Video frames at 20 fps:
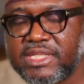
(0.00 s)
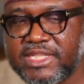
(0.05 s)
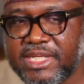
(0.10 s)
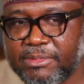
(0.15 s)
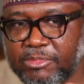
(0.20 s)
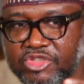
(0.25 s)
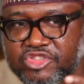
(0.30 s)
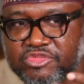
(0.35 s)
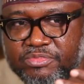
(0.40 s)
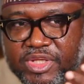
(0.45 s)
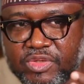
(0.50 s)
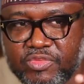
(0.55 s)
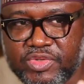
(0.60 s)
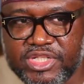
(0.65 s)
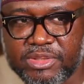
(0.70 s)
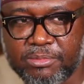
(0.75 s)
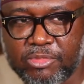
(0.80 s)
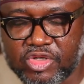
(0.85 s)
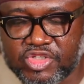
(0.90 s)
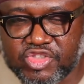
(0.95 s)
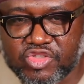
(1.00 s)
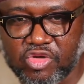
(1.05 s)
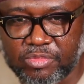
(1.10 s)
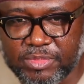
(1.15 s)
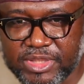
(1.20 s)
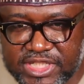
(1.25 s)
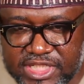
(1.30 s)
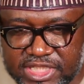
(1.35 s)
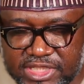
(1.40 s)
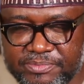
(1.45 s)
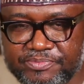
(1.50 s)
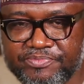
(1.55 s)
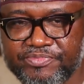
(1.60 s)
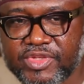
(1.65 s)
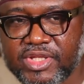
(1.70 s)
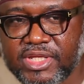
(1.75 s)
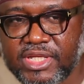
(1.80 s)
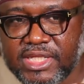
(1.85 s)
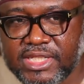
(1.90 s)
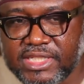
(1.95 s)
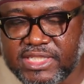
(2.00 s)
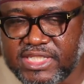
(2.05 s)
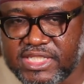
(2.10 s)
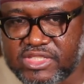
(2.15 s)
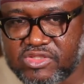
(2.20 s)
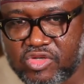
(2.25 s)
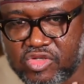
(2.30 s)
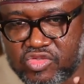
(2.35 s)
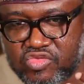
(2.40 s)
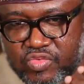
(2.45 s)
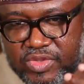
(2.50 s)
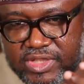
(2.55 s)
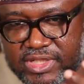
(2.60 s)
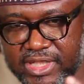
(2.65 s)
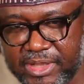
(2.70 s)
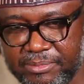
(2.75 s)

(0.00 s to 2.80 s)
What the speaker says: They must meet with the mosques committee, discuss with